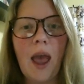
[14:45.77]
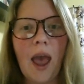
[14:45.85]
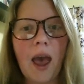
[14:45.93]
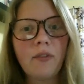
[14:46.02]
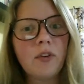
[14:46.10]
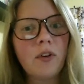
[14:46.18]

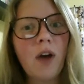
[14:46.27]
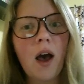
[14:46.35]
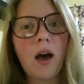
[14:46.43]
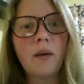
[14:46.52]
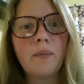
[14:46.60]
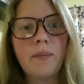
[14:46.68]
After
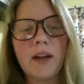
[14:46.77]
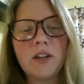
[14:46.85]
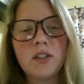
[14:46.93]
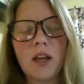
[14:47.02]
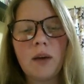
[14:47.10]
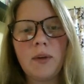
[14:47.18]
all,
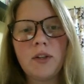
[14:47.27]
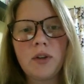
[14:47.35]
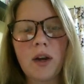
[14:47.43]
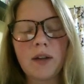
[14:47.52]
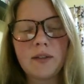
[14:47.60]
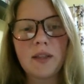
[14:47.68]
much like we
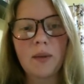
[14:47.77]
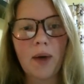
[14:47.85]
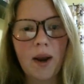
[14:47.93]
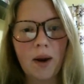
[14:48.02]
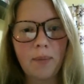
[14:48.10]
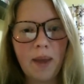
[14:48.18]
trust that
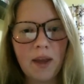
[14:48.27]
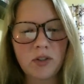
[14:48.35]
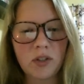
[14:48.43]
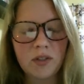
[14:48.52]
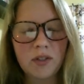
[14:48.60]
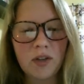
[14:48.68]
what our
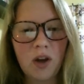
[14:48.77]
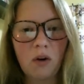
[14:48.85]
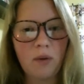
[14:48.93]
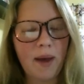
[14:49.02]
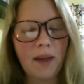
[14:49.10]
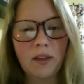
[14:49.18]
patients know
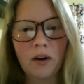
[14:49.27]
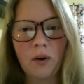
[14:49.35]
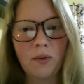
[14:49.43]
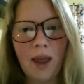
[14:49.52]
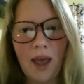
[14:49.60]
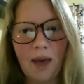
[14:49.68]
about their
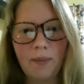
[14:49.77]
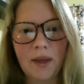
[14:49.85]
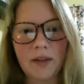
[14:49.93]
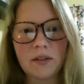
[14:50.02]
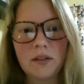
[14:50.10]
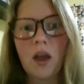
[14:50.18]
own
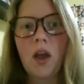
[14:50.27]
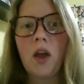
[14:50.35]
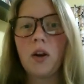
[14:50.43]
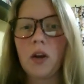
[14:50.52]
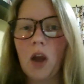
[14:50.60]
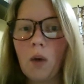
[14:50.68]
habits,
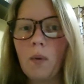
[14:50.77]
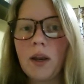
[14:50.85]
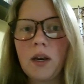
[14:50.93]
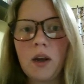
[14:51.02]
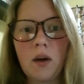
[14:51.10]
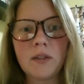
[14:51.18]
no
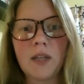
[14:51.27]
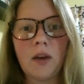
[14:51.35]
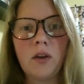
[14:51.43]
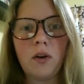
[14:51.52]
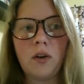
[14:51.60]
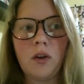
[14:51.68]
one knows how
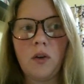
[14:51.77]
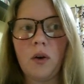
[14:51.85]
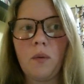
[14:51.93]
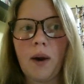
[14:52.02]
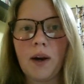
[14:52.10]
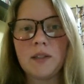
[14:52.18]
your
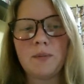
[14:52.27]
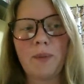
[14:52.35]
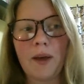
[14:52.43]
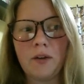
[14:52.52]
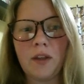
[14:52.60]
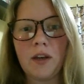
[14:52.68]
unit works
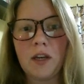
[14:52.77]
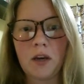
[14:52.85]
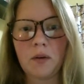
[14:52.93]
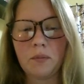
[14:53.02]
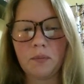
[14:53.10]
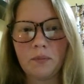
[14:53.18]
better than you.